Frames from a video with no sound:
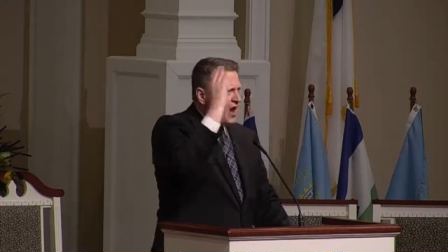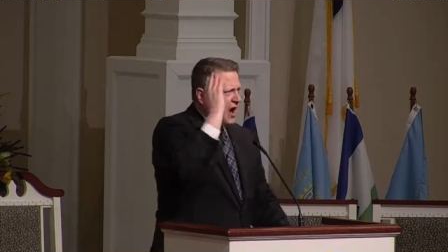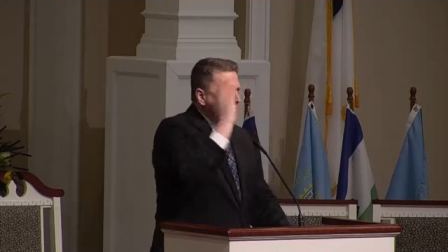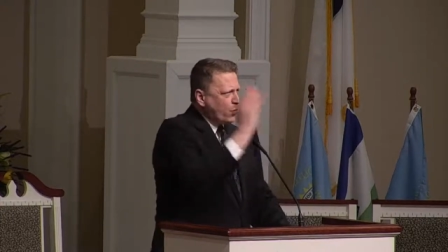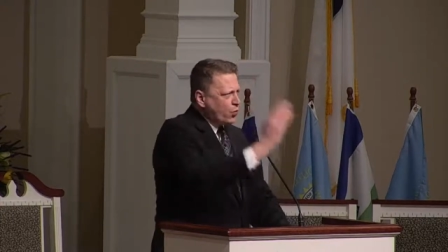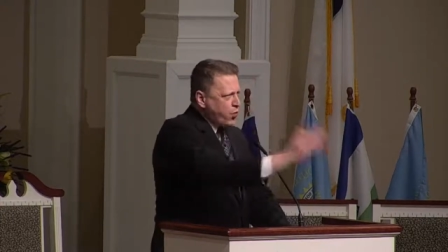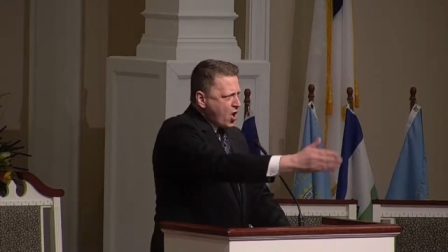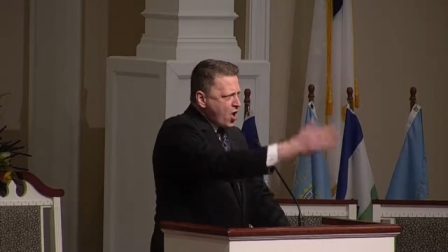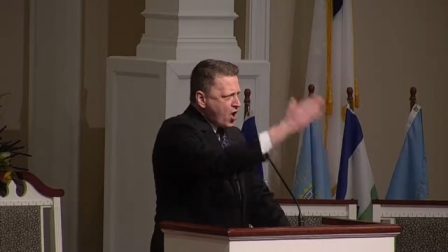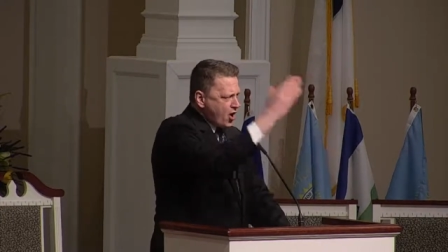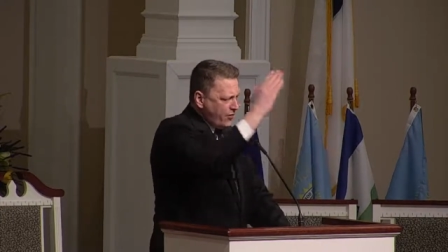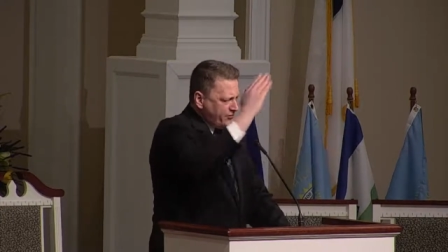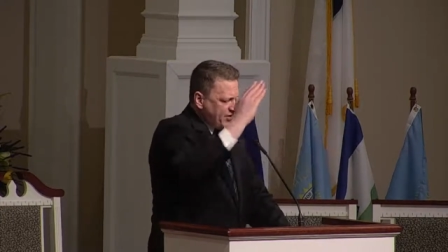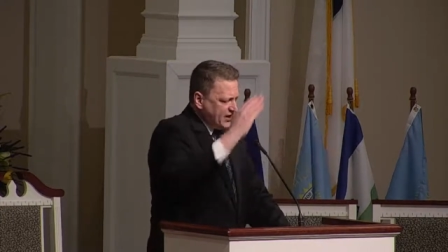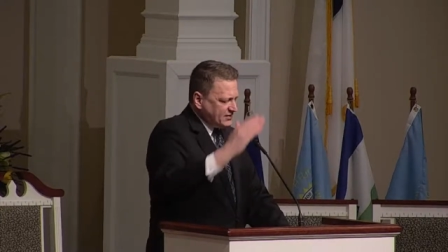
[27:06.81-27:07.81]
a
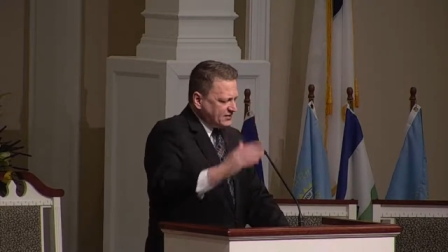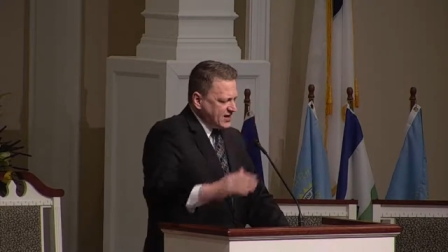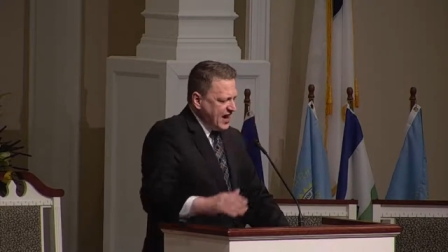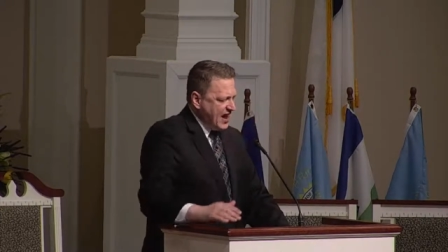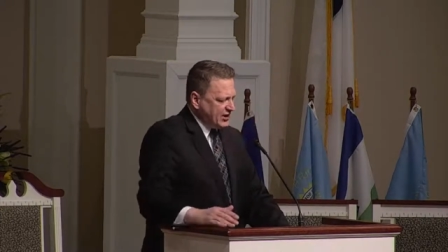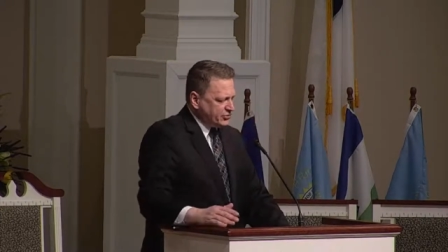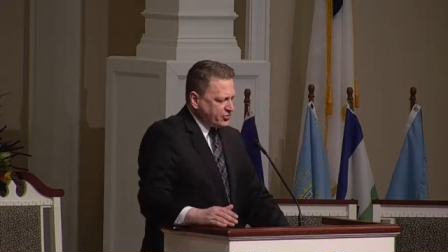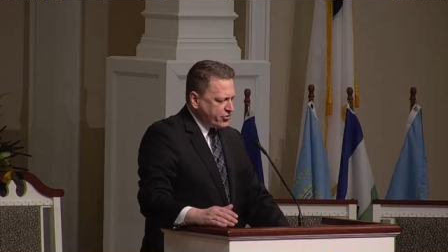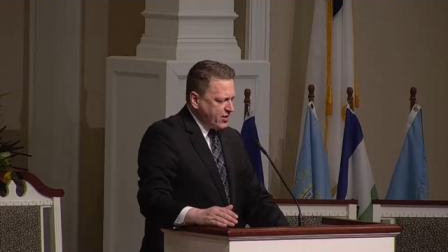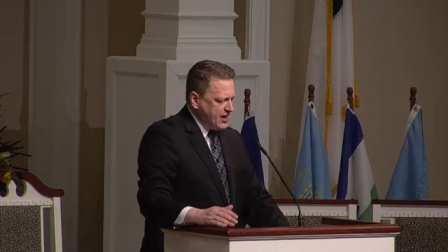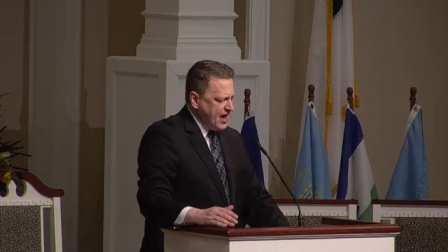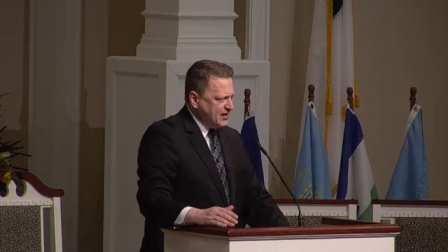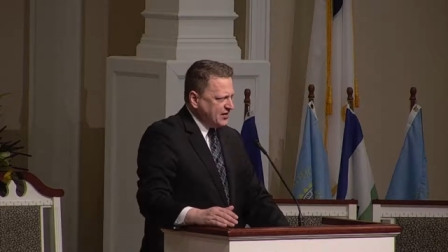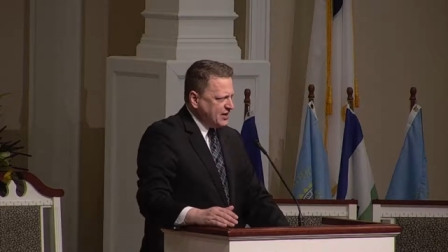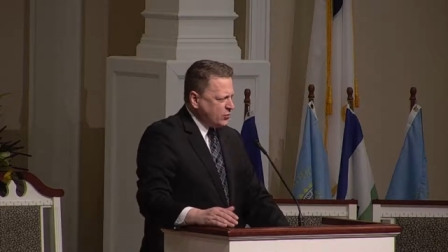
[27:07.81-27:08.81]
world that God
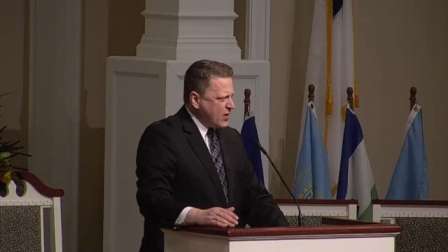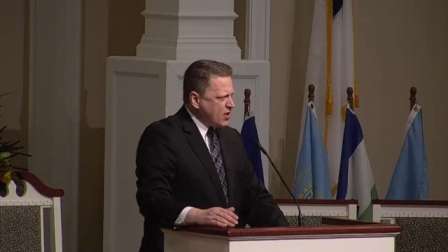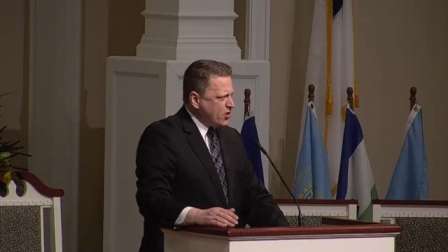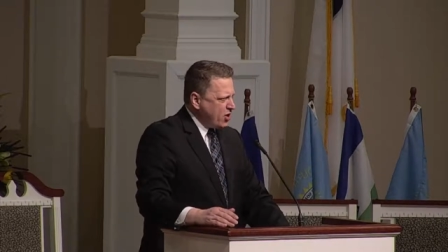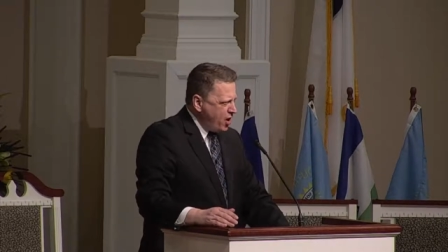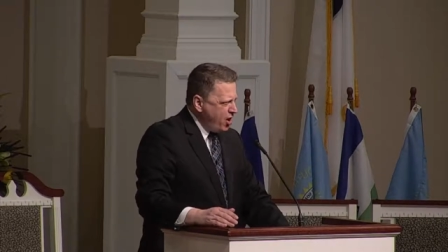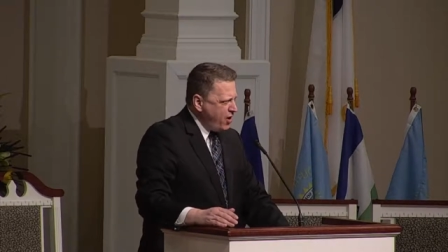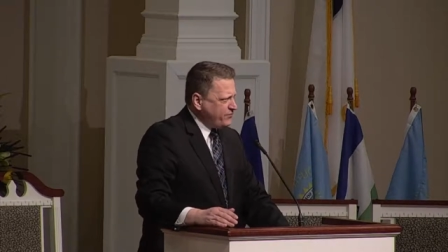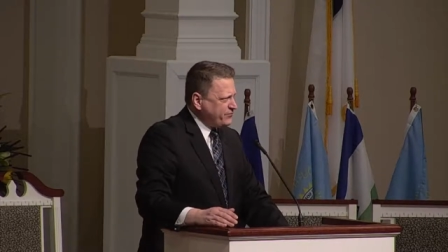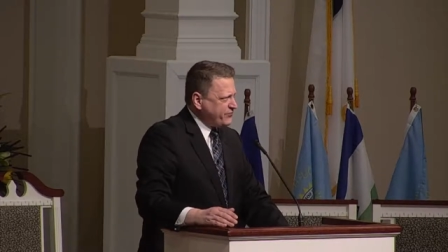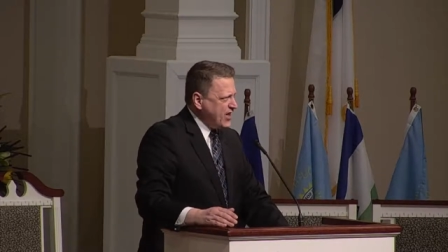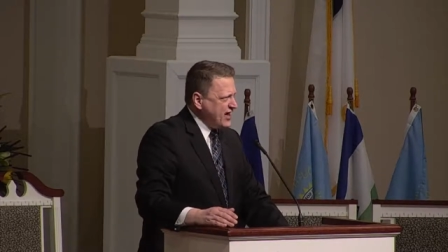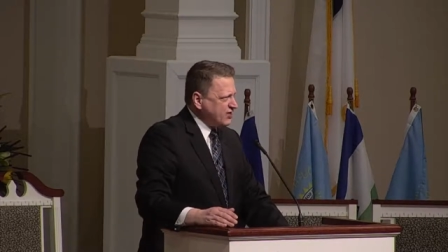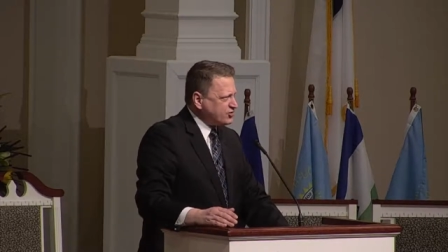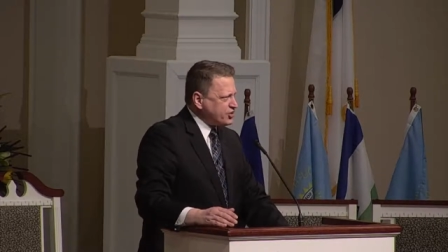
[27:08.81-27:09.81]
created where old
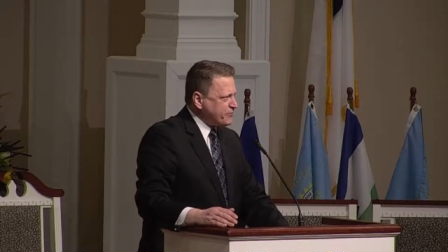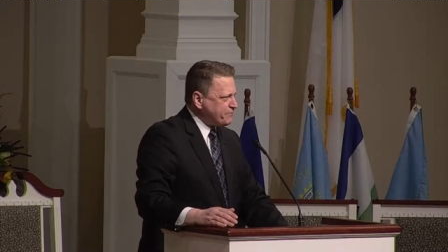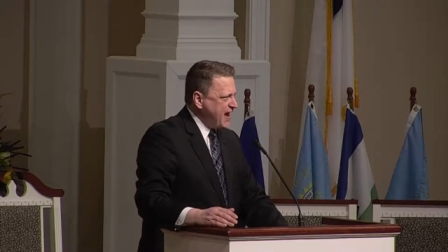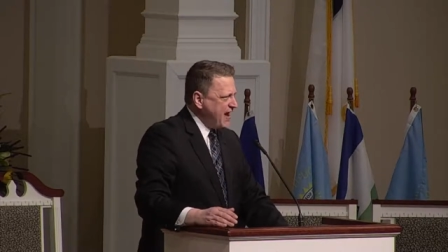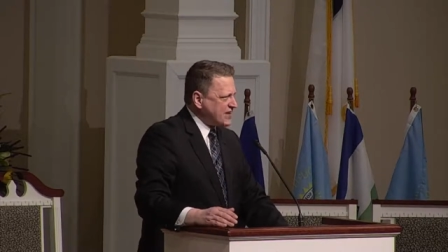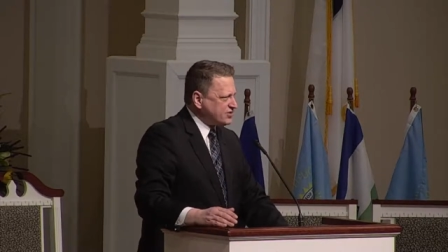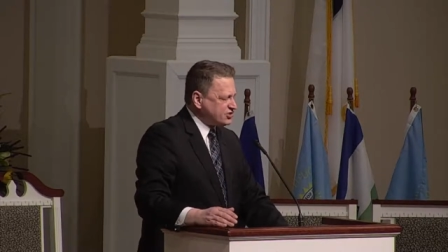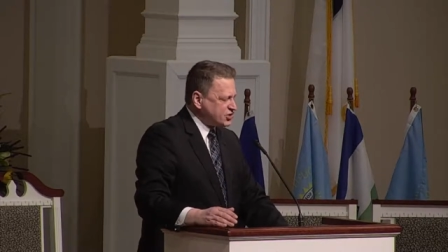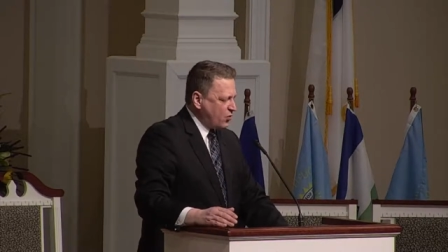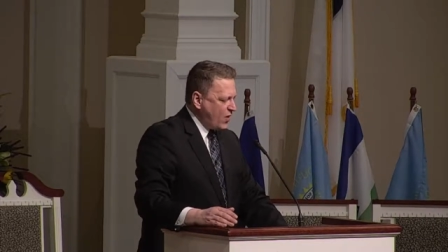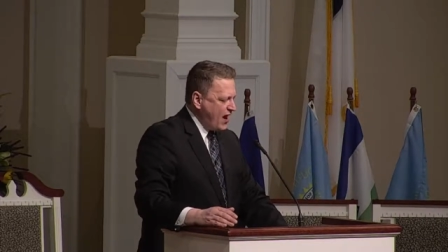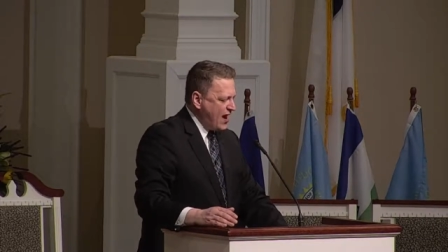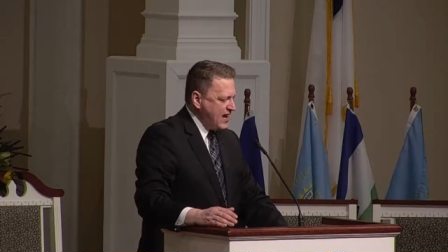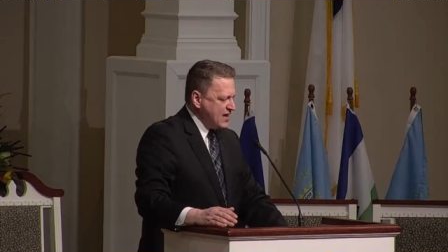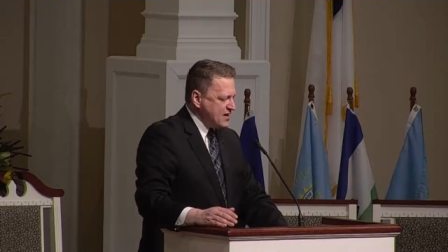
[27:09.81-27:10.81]
things are passed
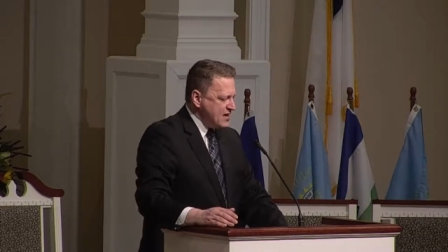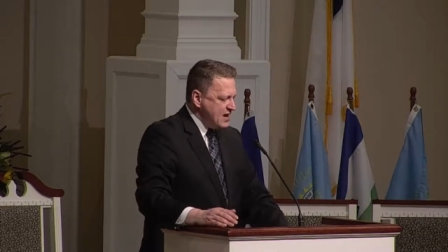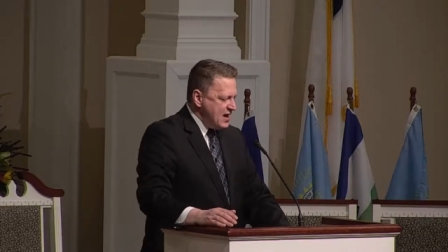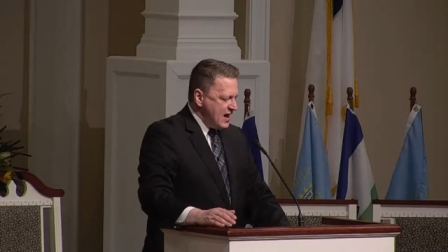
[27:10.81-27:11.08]
away